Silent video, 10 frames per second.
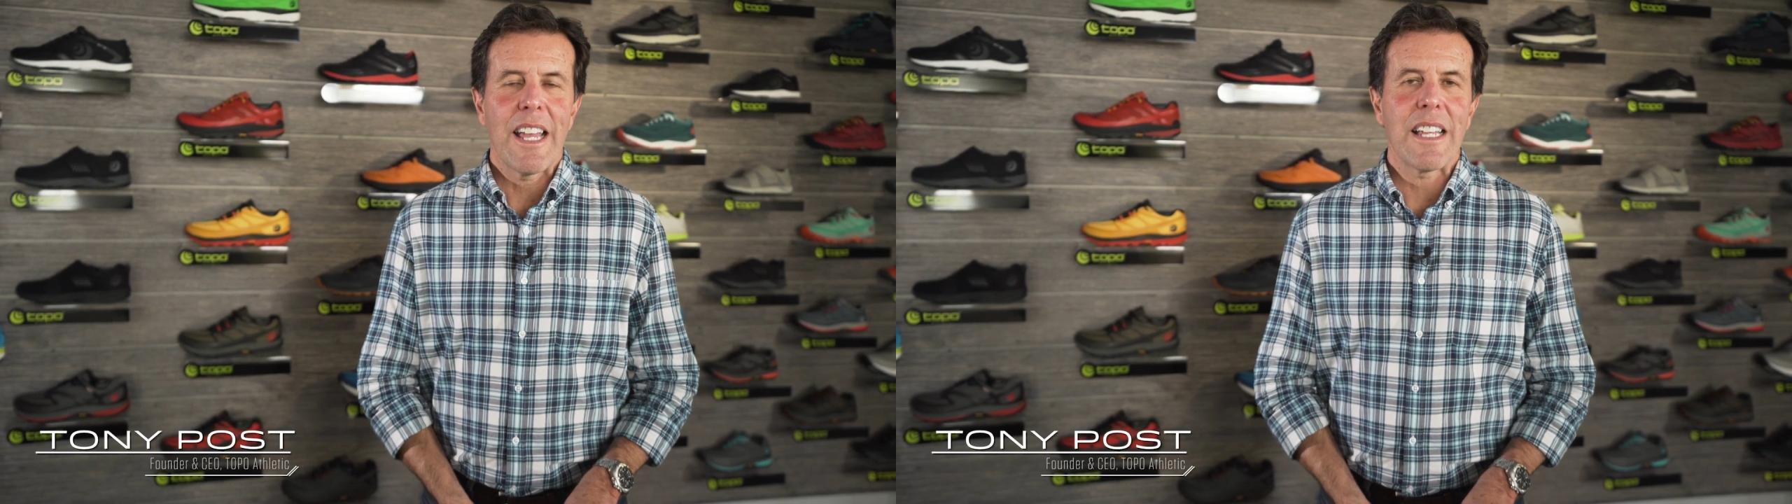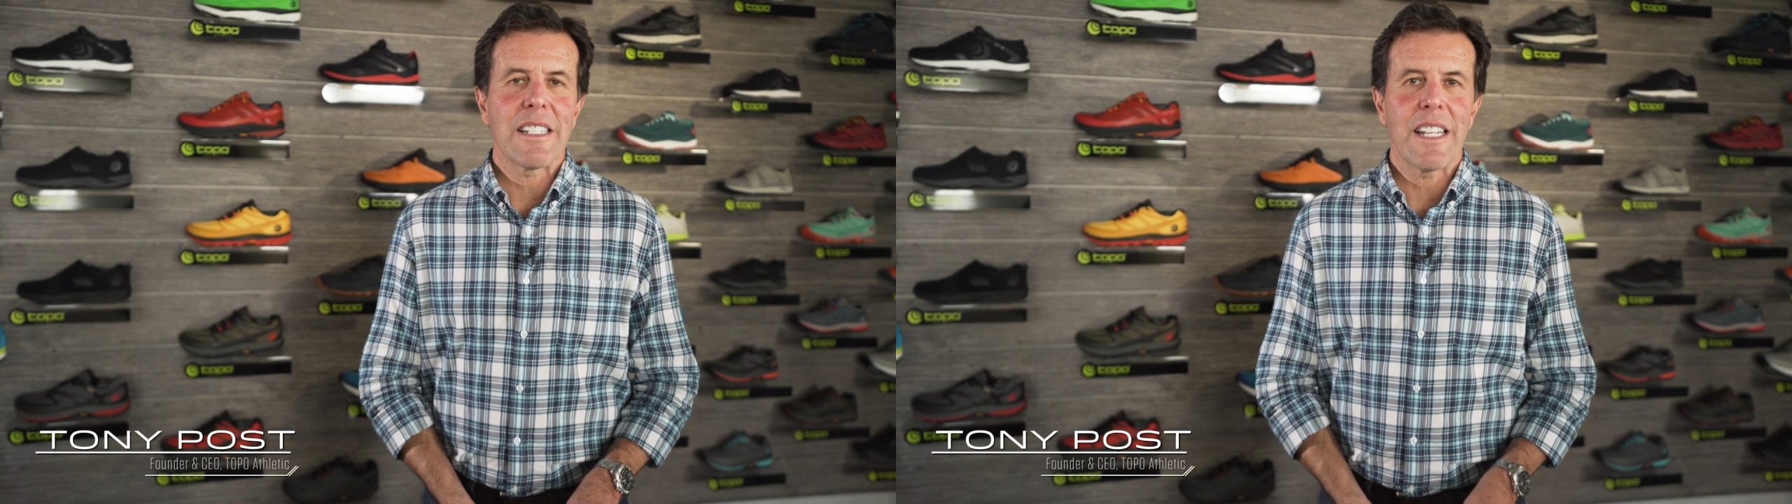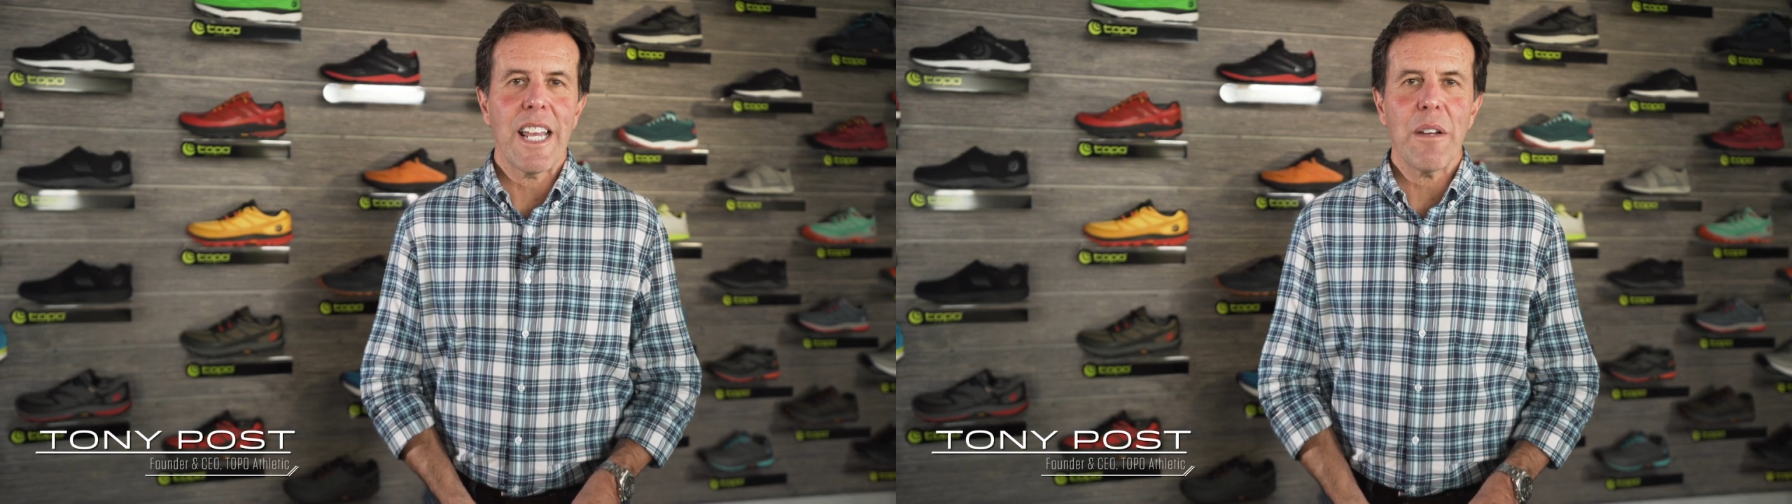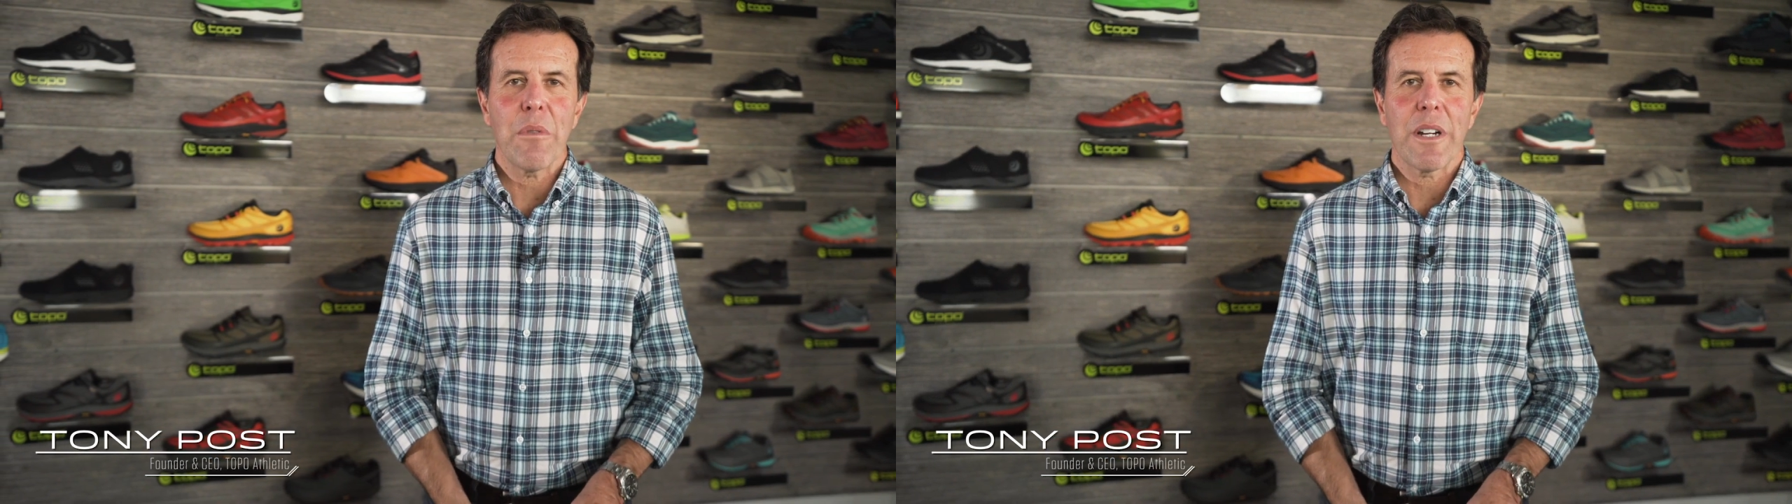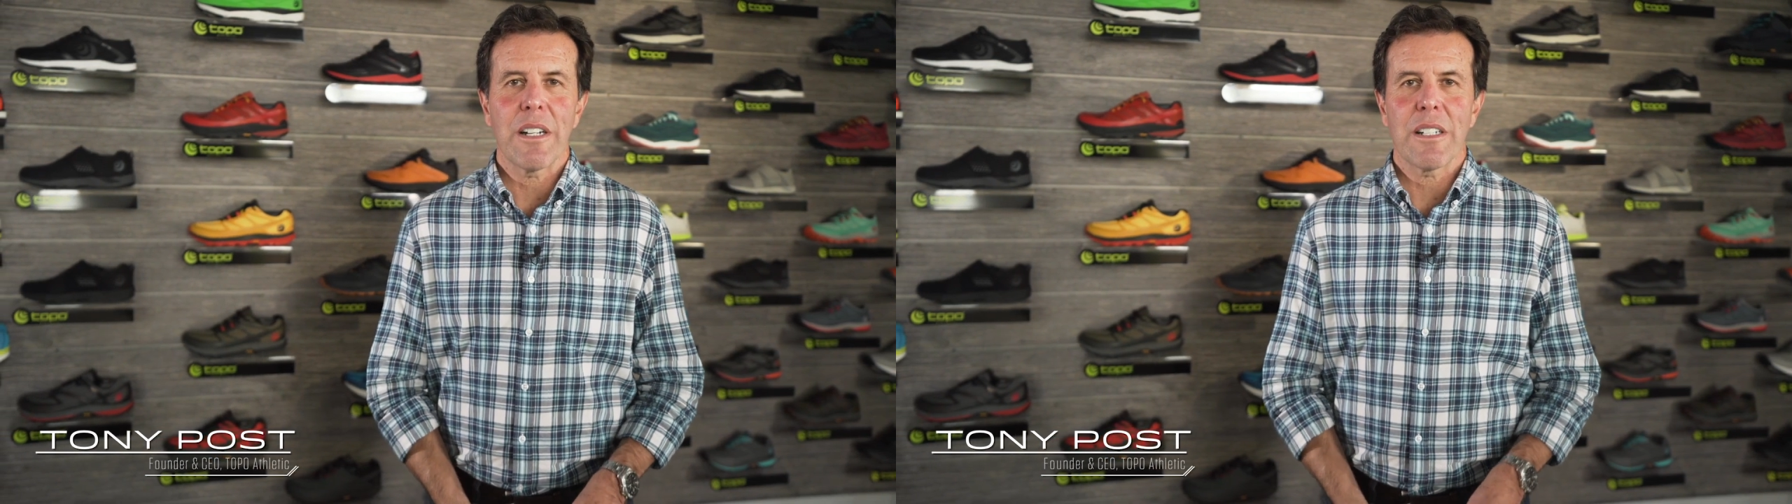And today
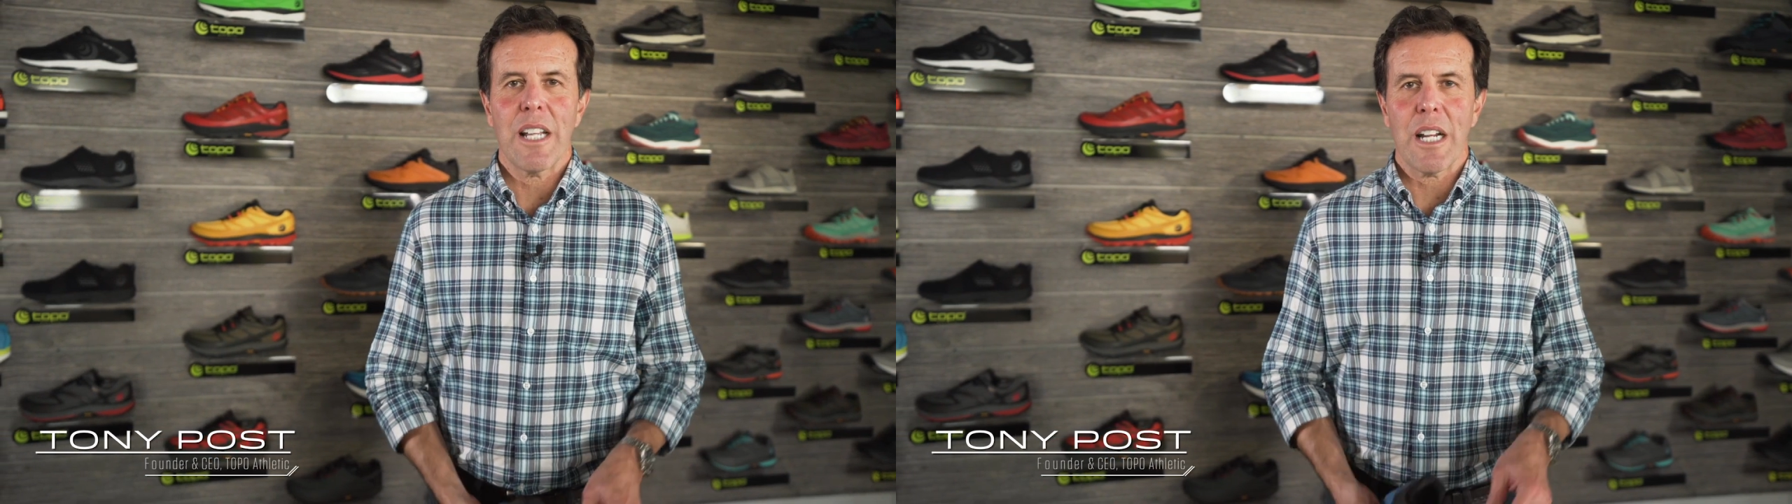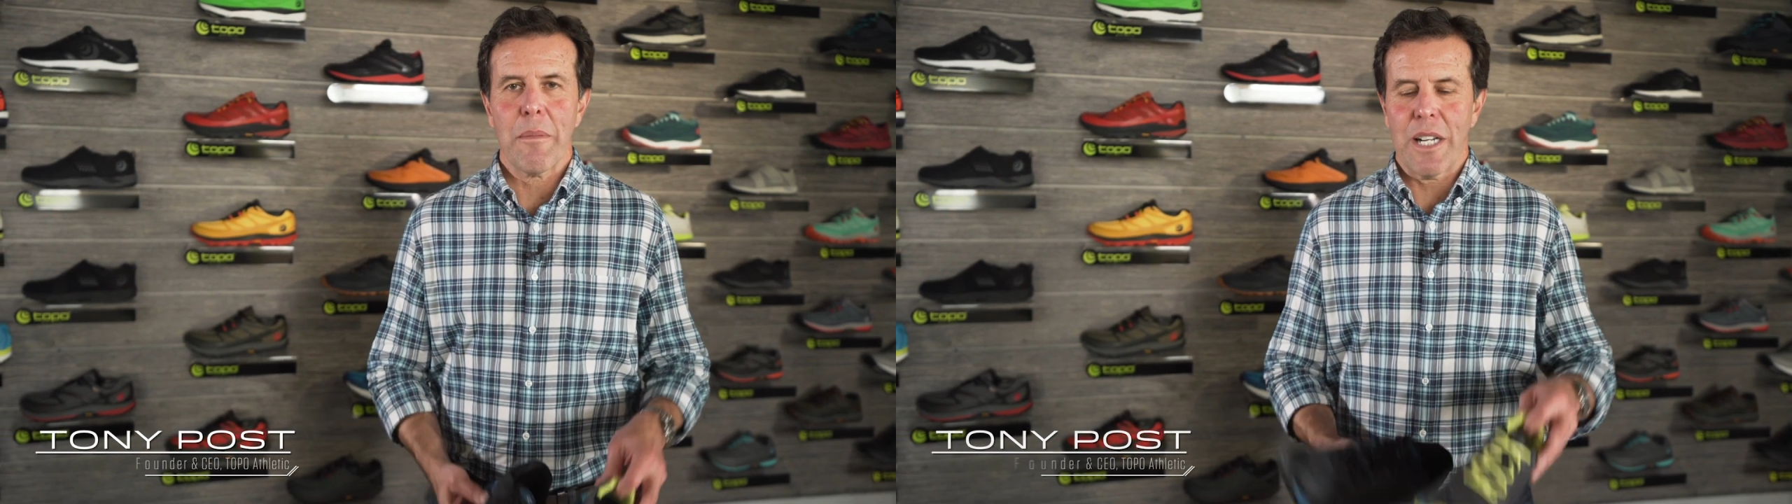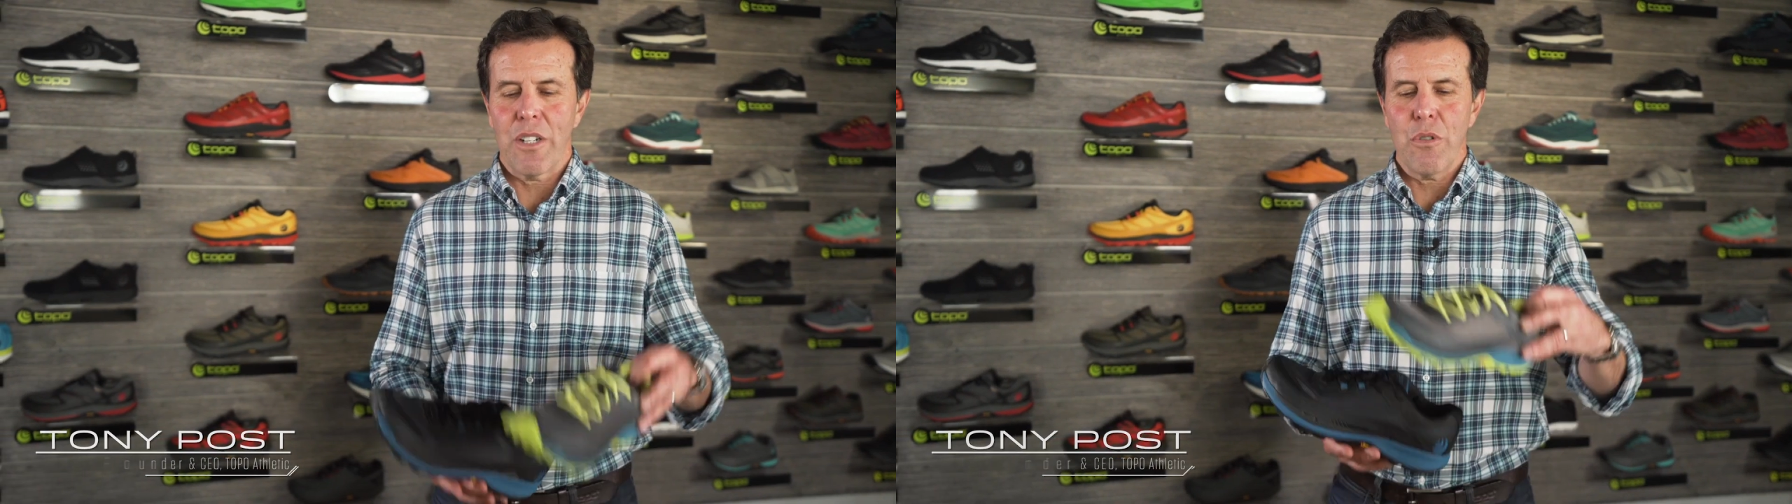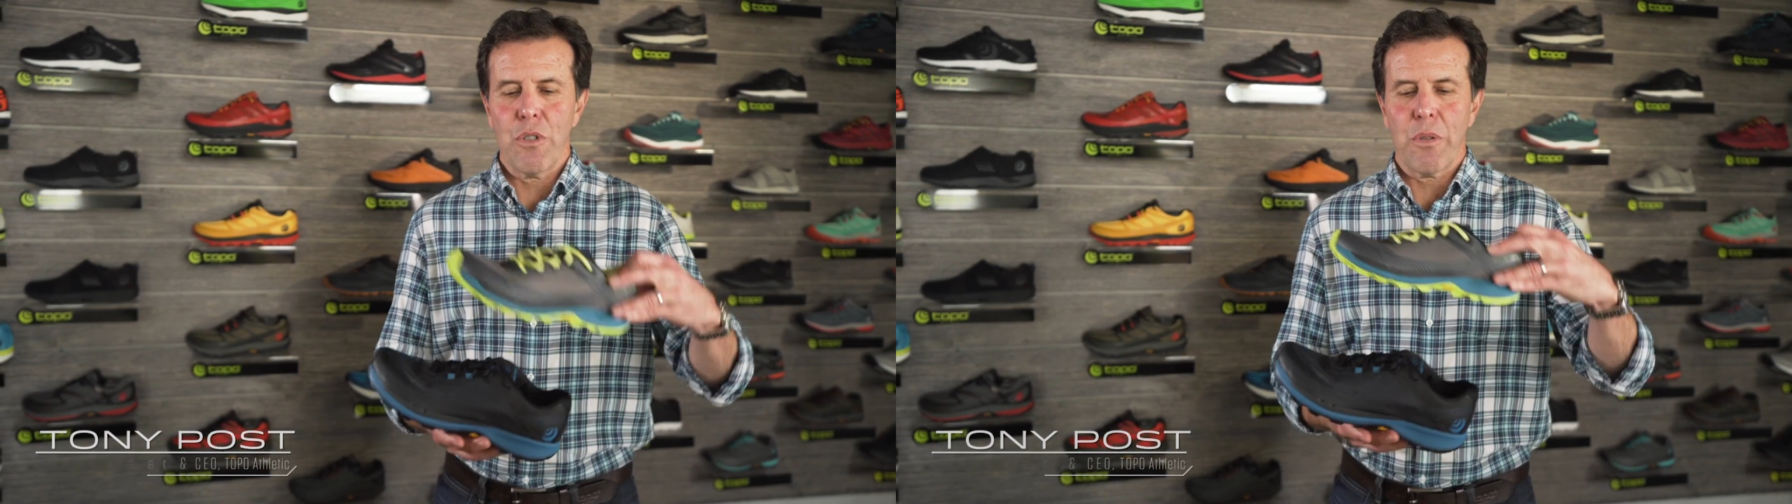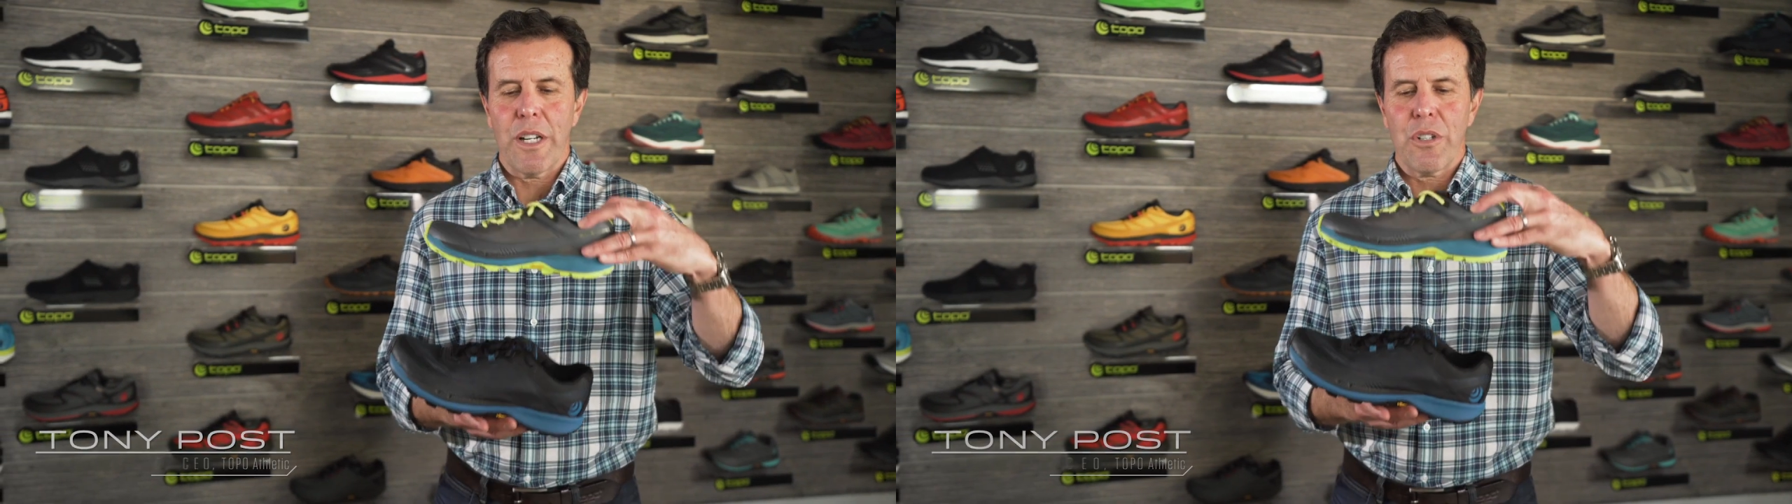we're here to talk about a new
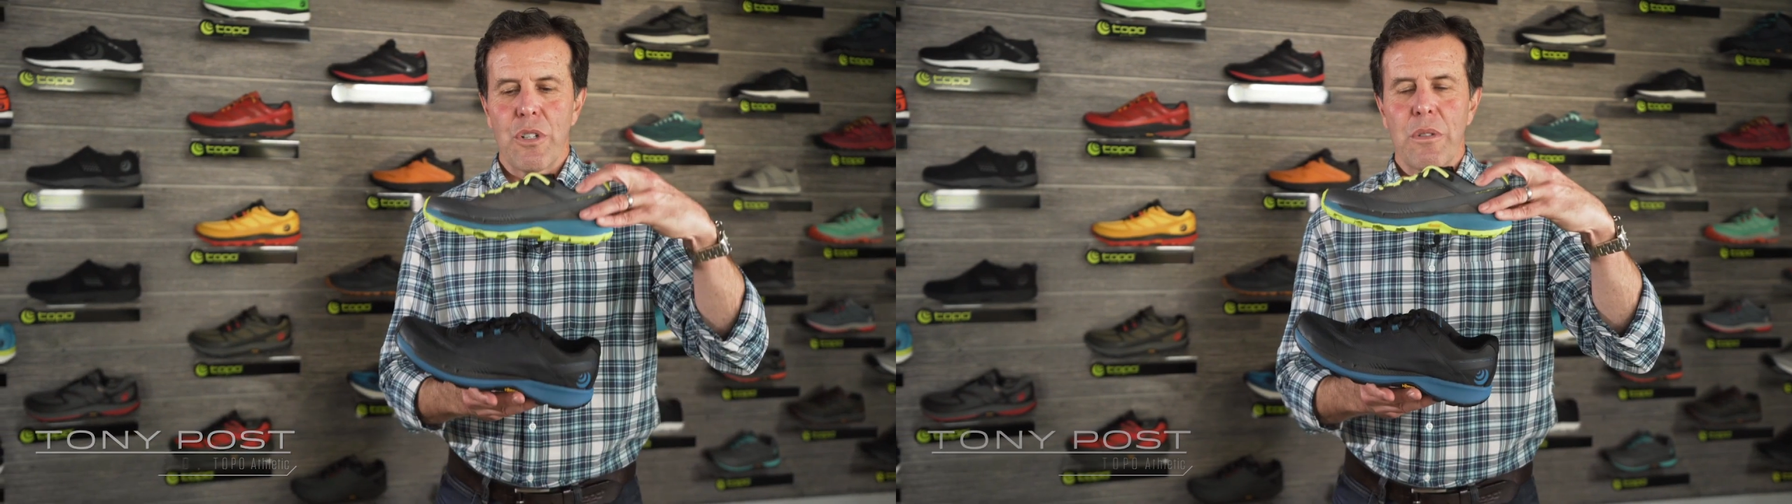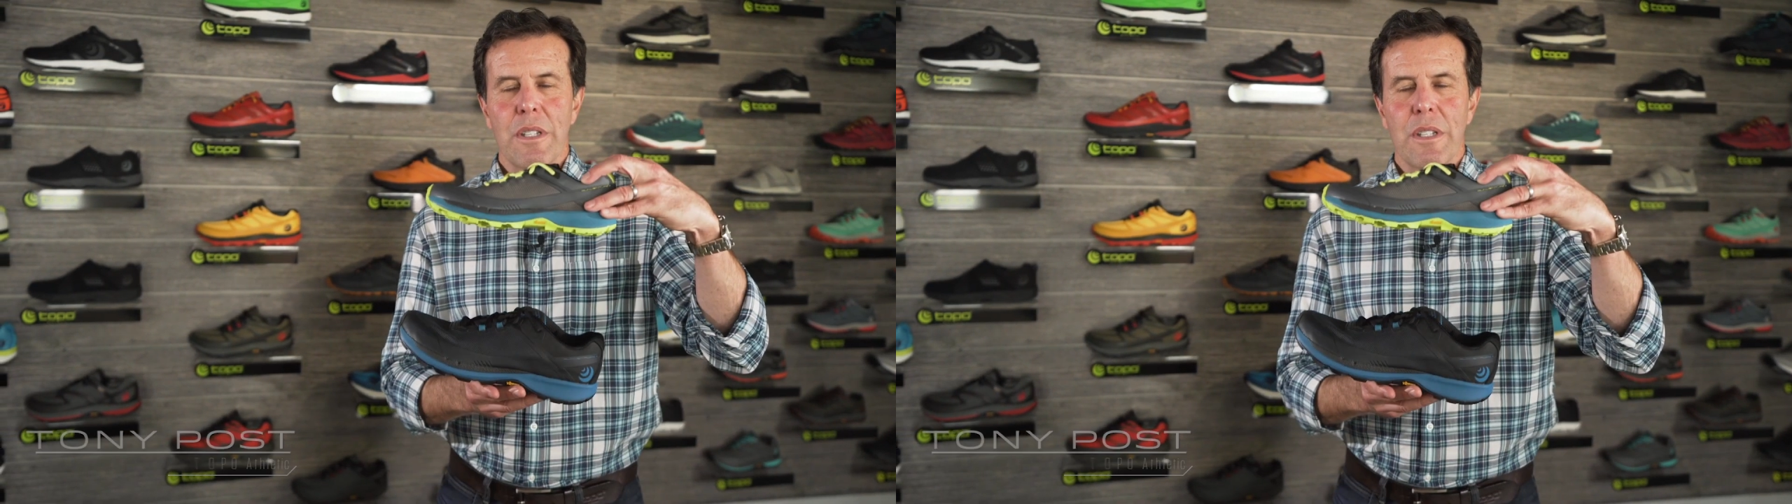trail shoe.